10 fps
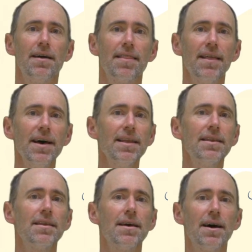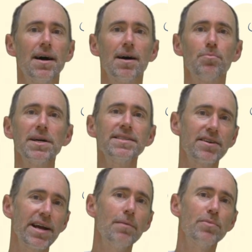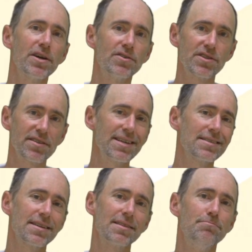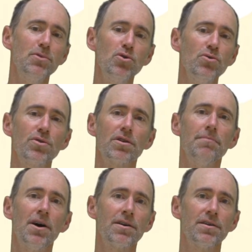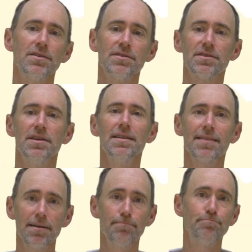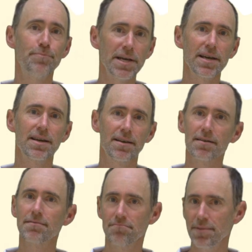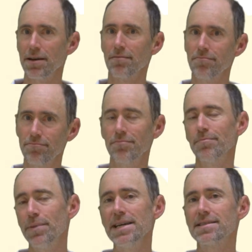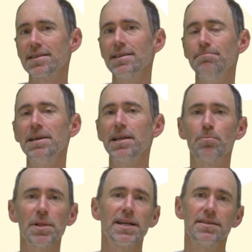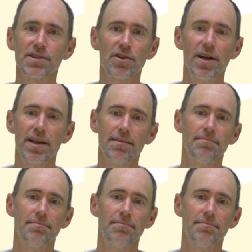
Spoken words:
Then planetary embryos are things like the moon or Mars. They're big, basically mini planets already.